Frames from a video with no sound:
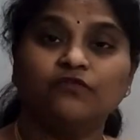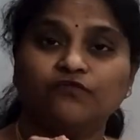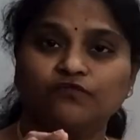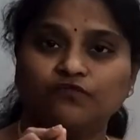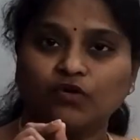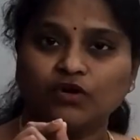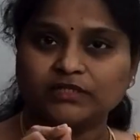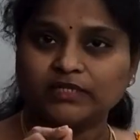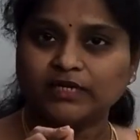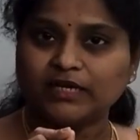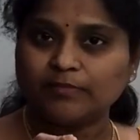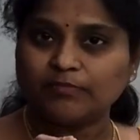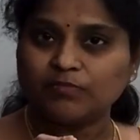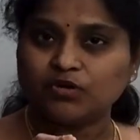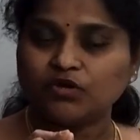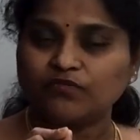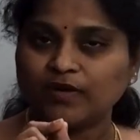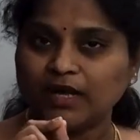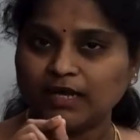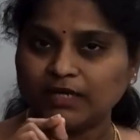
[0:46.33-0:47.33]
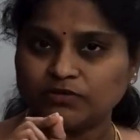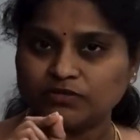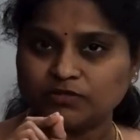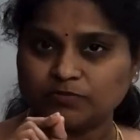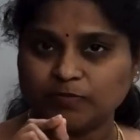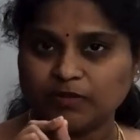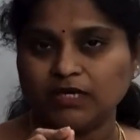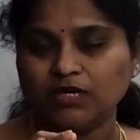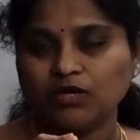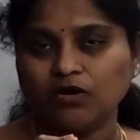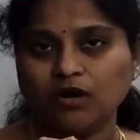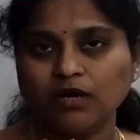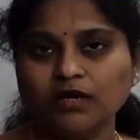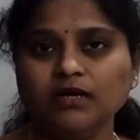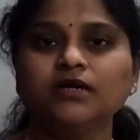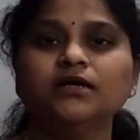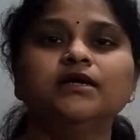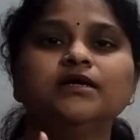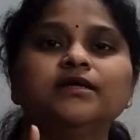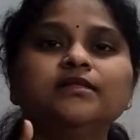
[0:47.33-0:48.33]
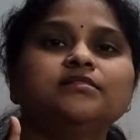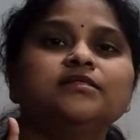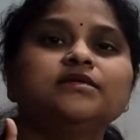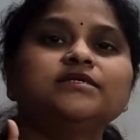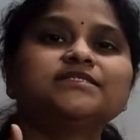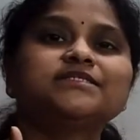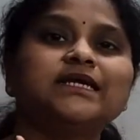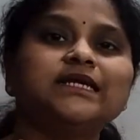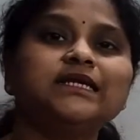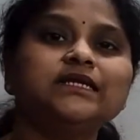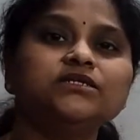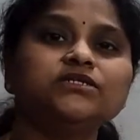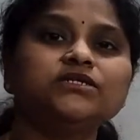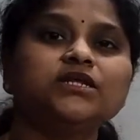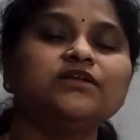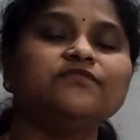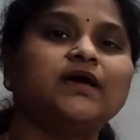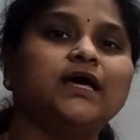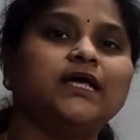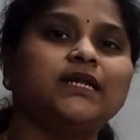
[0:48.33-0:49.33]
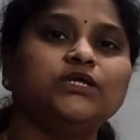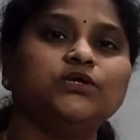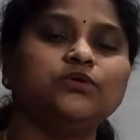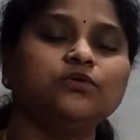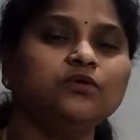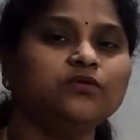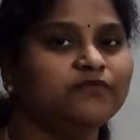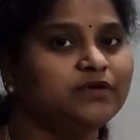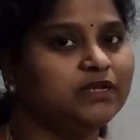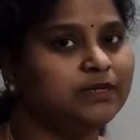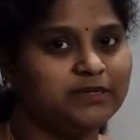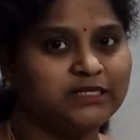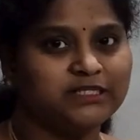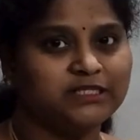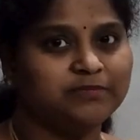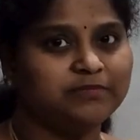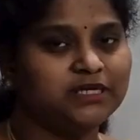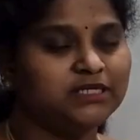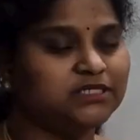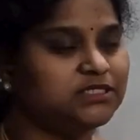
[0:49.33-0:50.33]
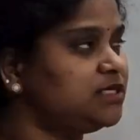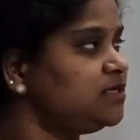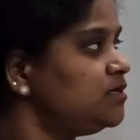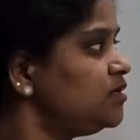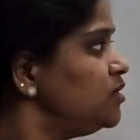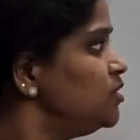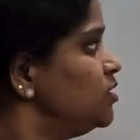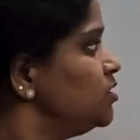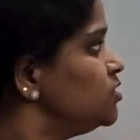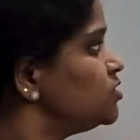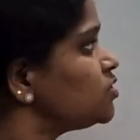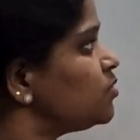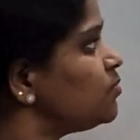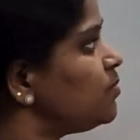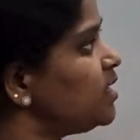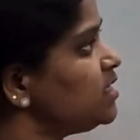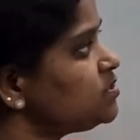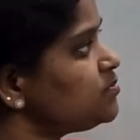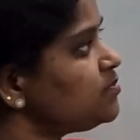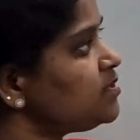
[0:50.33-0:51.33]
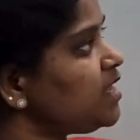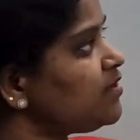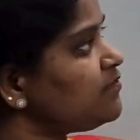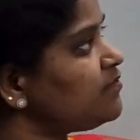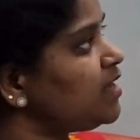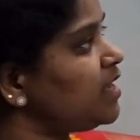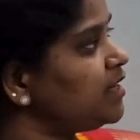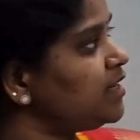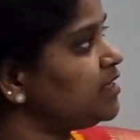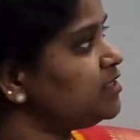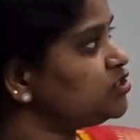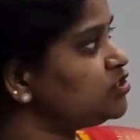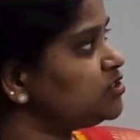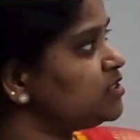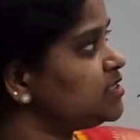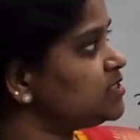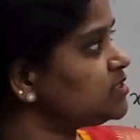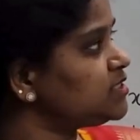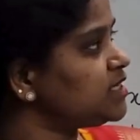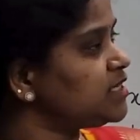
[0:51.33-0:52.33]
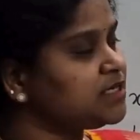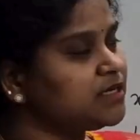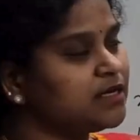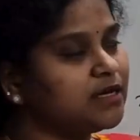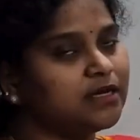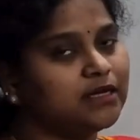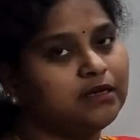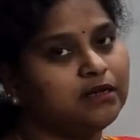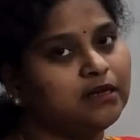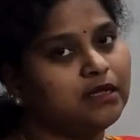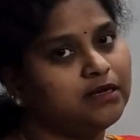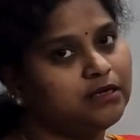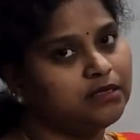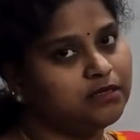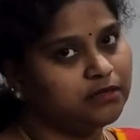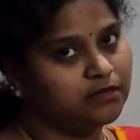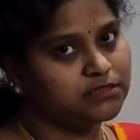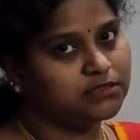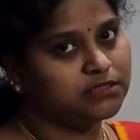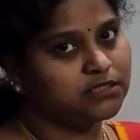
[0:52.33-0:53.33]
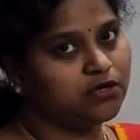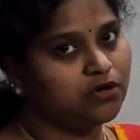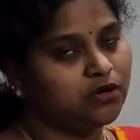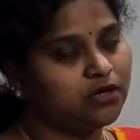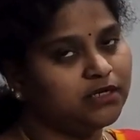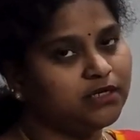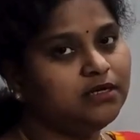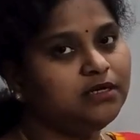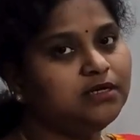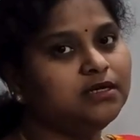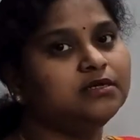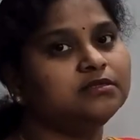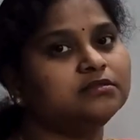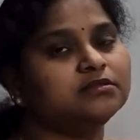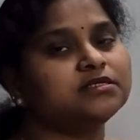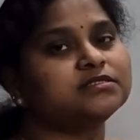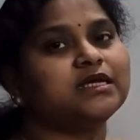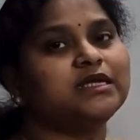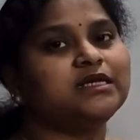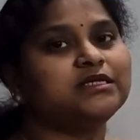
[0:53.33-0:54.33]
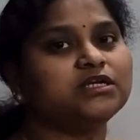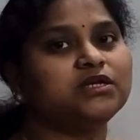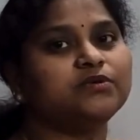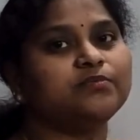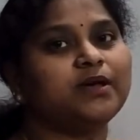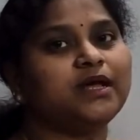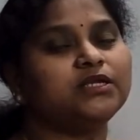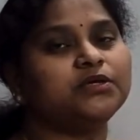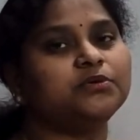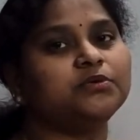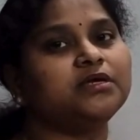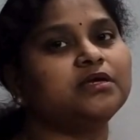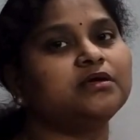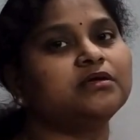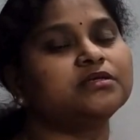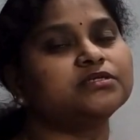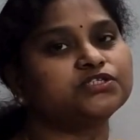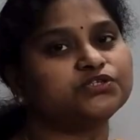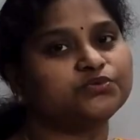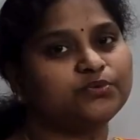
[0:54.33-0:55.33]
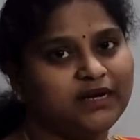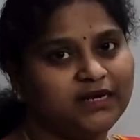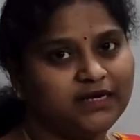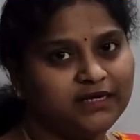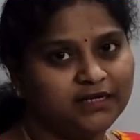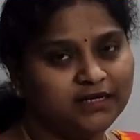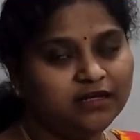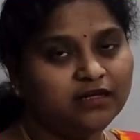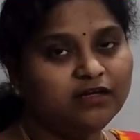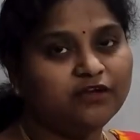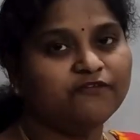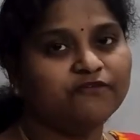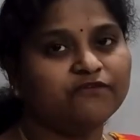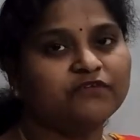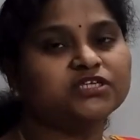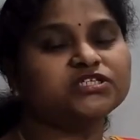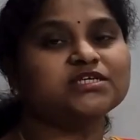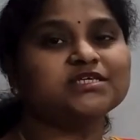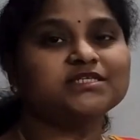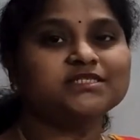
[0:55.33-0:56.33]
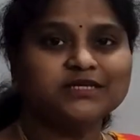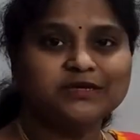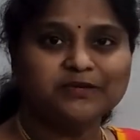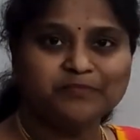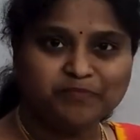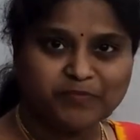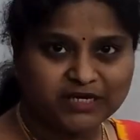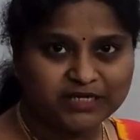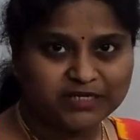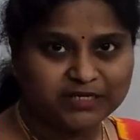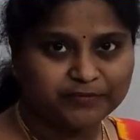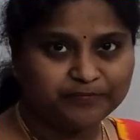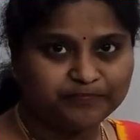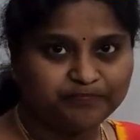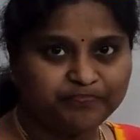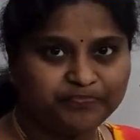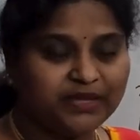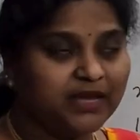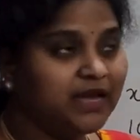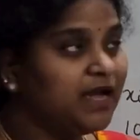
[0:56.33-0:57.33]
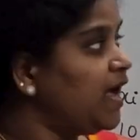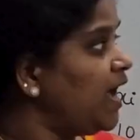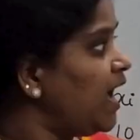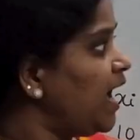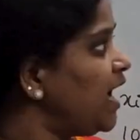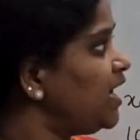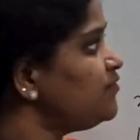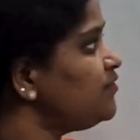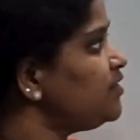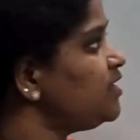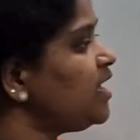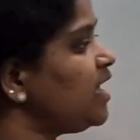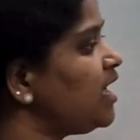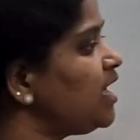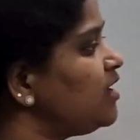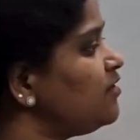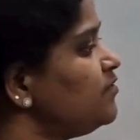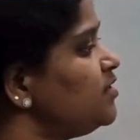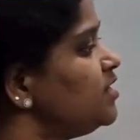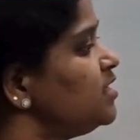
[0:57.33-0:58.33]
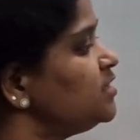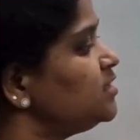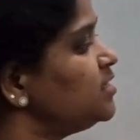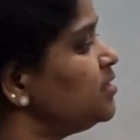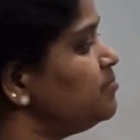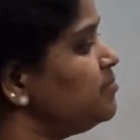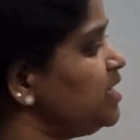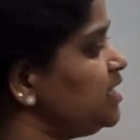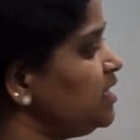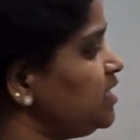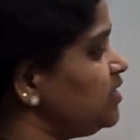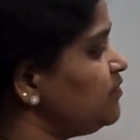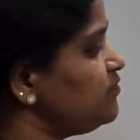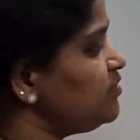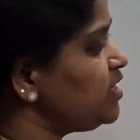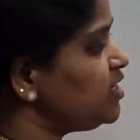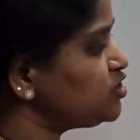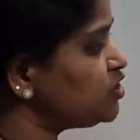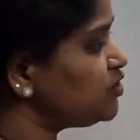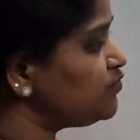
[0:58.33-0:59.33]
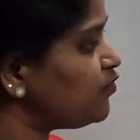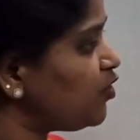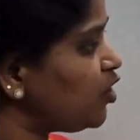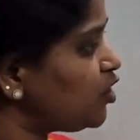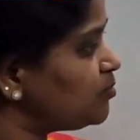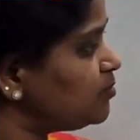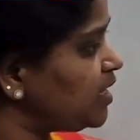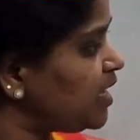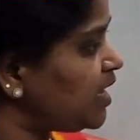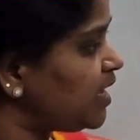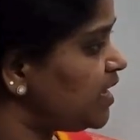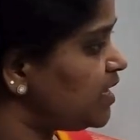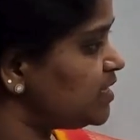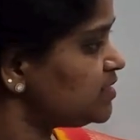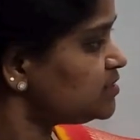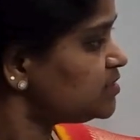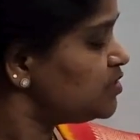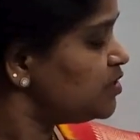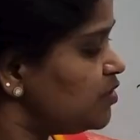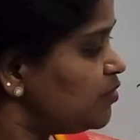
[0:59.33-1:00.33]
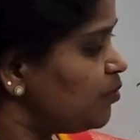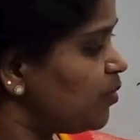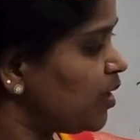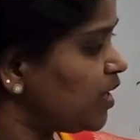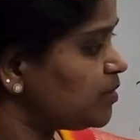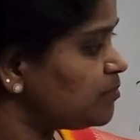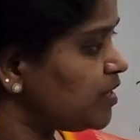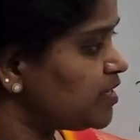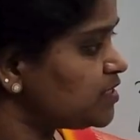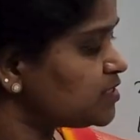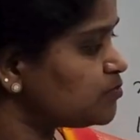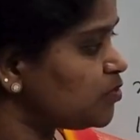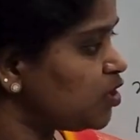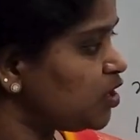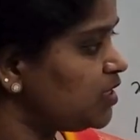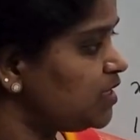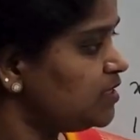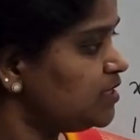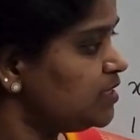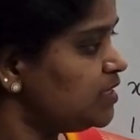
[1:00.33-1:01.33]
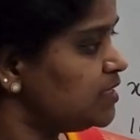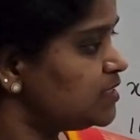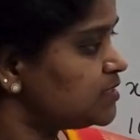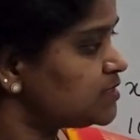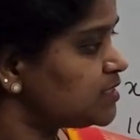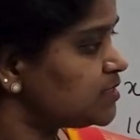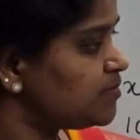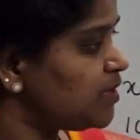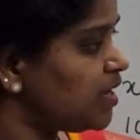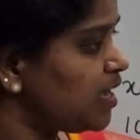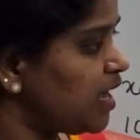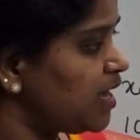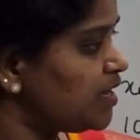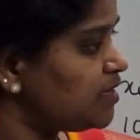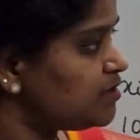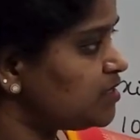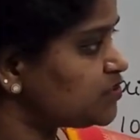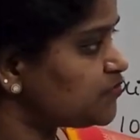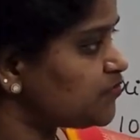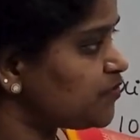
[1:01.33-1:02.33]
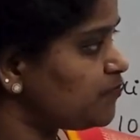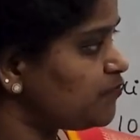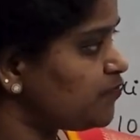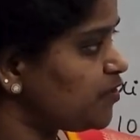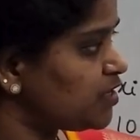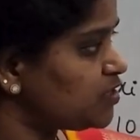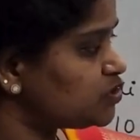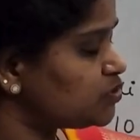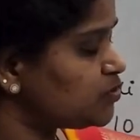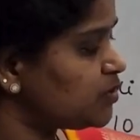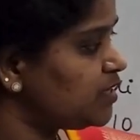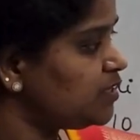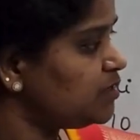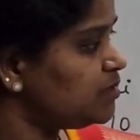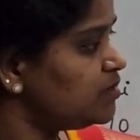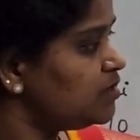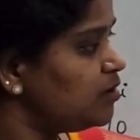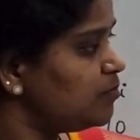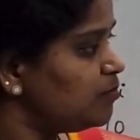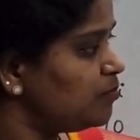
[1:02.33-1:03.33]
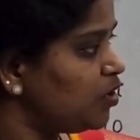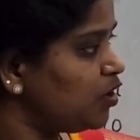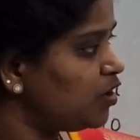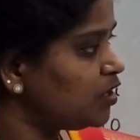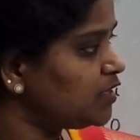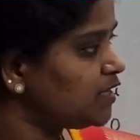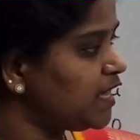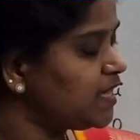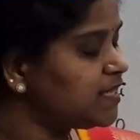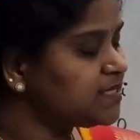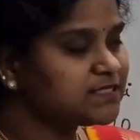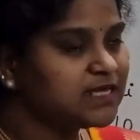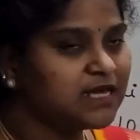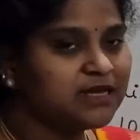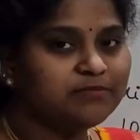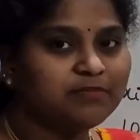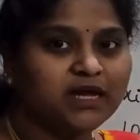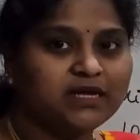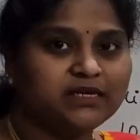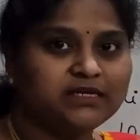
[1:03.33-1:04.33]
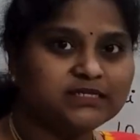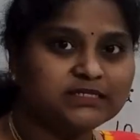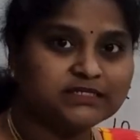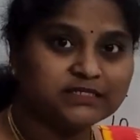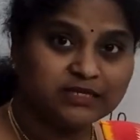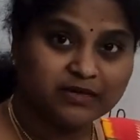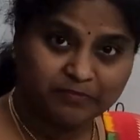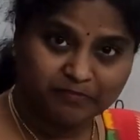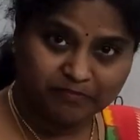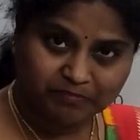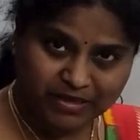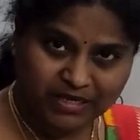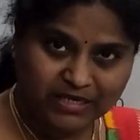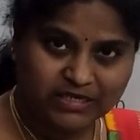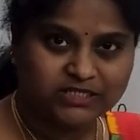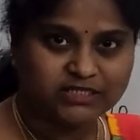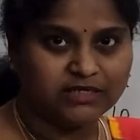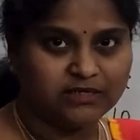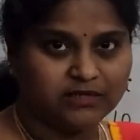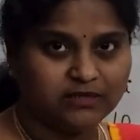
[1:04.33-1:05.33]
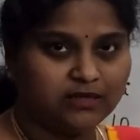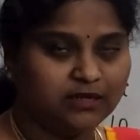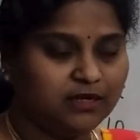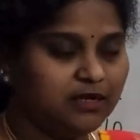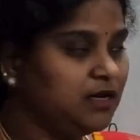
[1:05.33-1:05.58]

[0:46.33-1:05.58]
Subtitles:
for the number of values being odd, the central value will be the median. So once we have arranged this data in an increasing order, the central value here is 20, which is median. And we have the mean deviation formula as 1 by small n, sigma I runs from 1 to n, mod xi minus median.